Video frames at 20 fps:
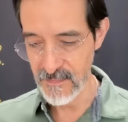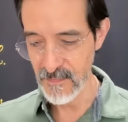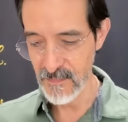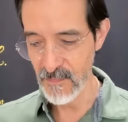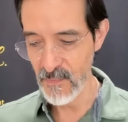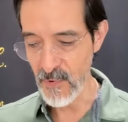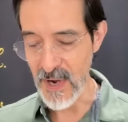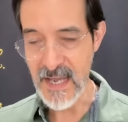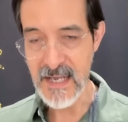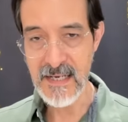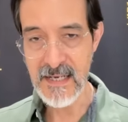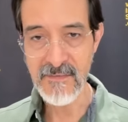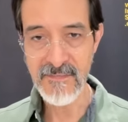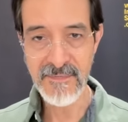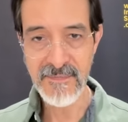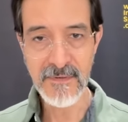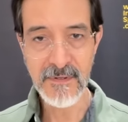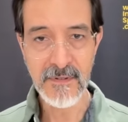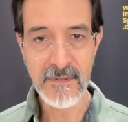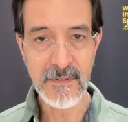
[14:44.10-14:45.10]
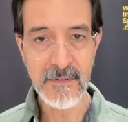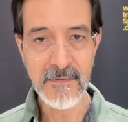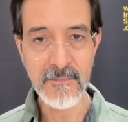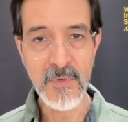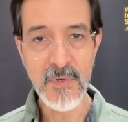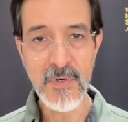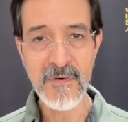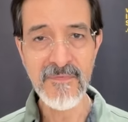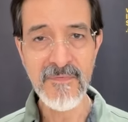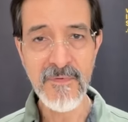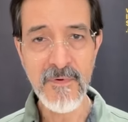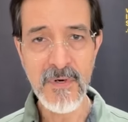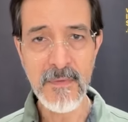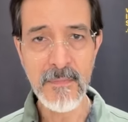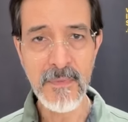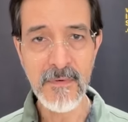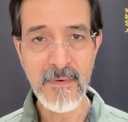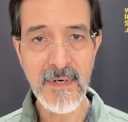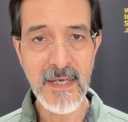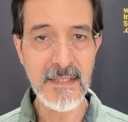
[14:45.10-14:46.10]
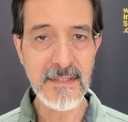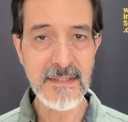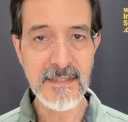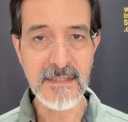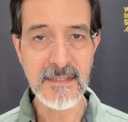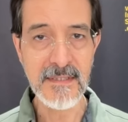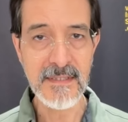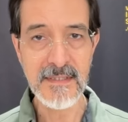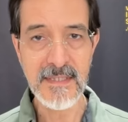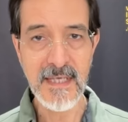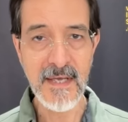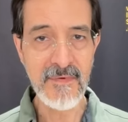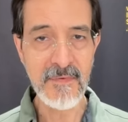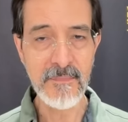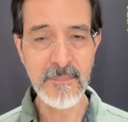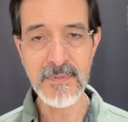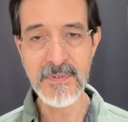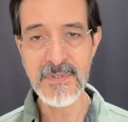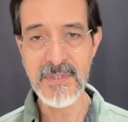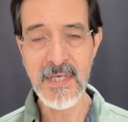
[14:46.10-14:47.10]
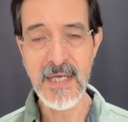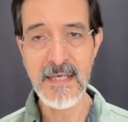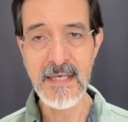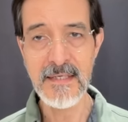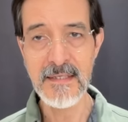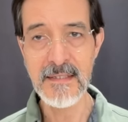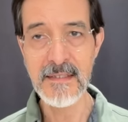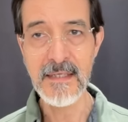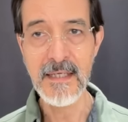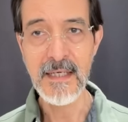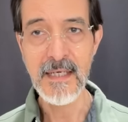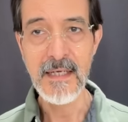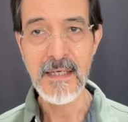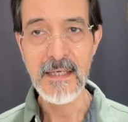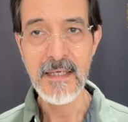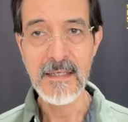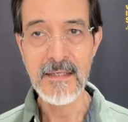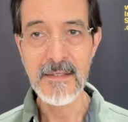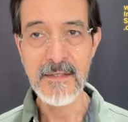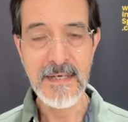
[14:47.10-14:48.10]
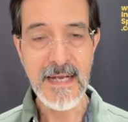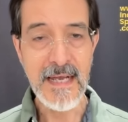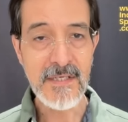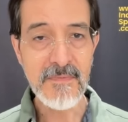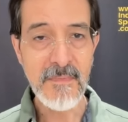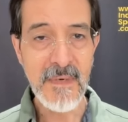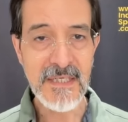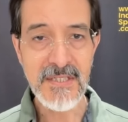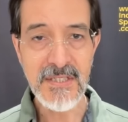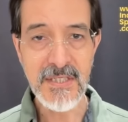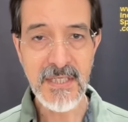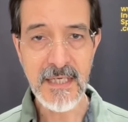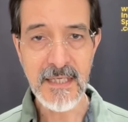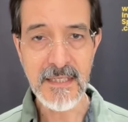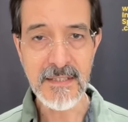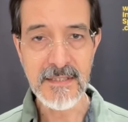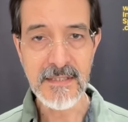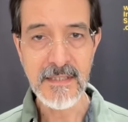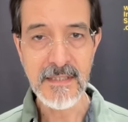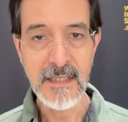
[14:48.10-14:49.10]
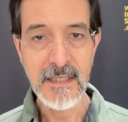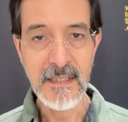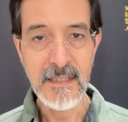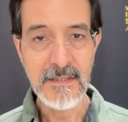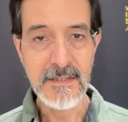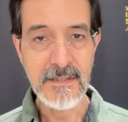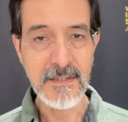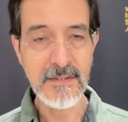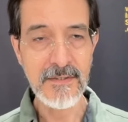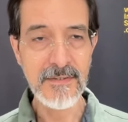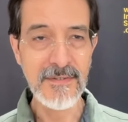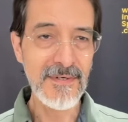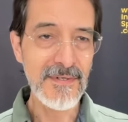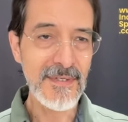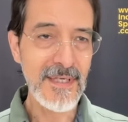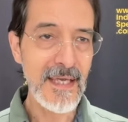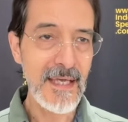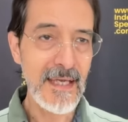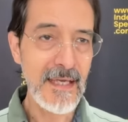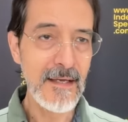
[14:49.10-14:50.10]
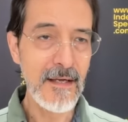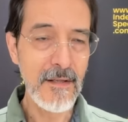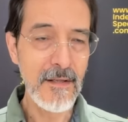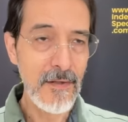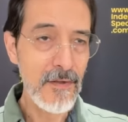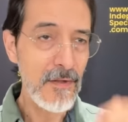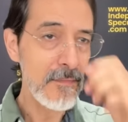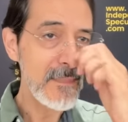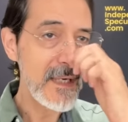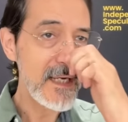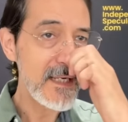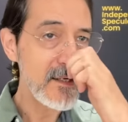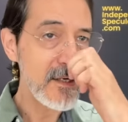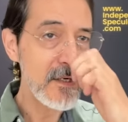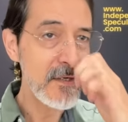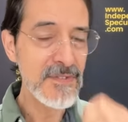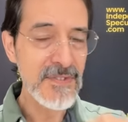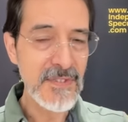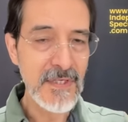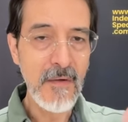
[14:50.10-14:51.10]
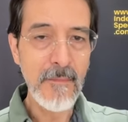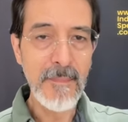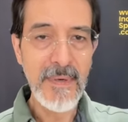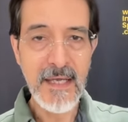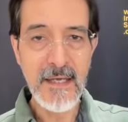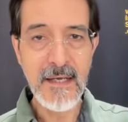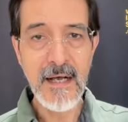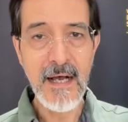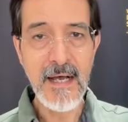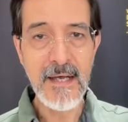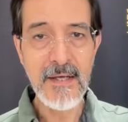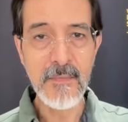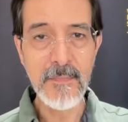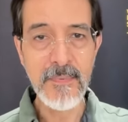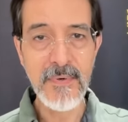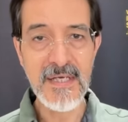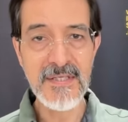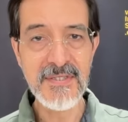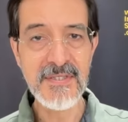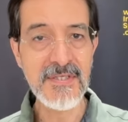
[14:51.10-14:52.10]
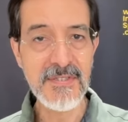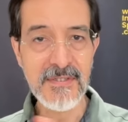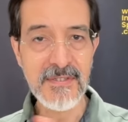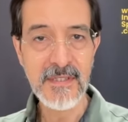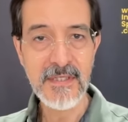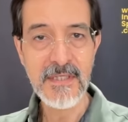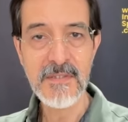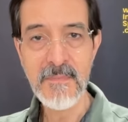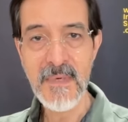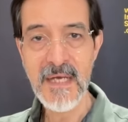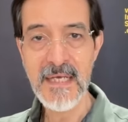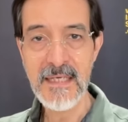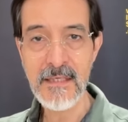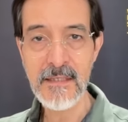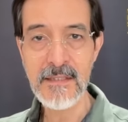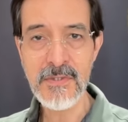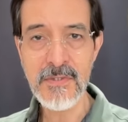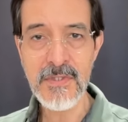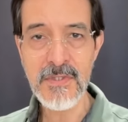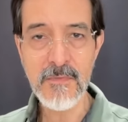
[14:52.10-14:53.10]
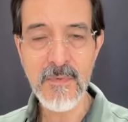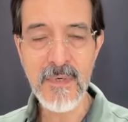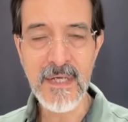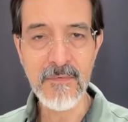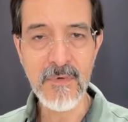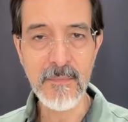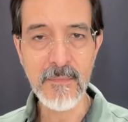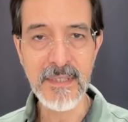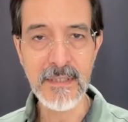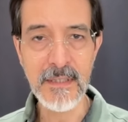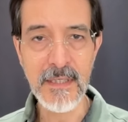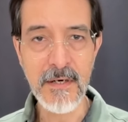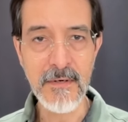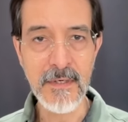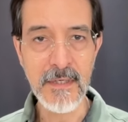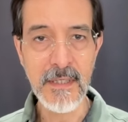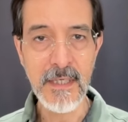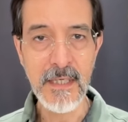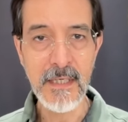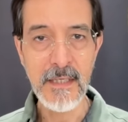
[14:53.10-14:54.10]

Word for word: waiting for more affordable rates and 7% and you know now's my chance so okay i'll hold my nose and i'll pay a higher price because because my interest rate will be lower